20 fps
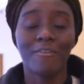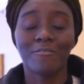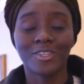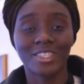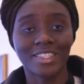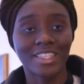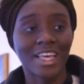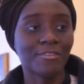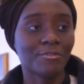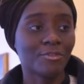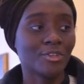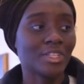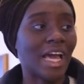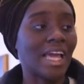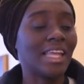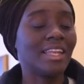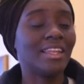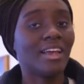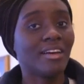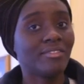For Safford,
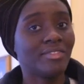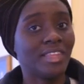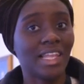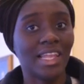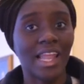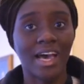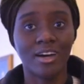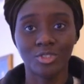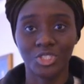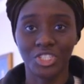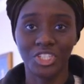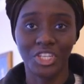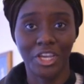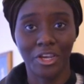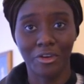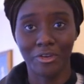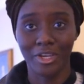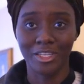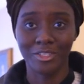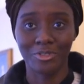I love the lounging
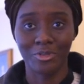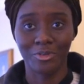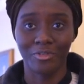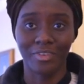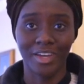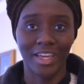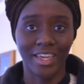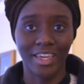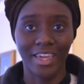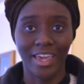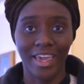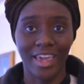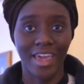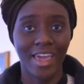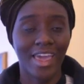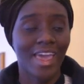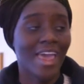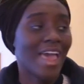areas over here.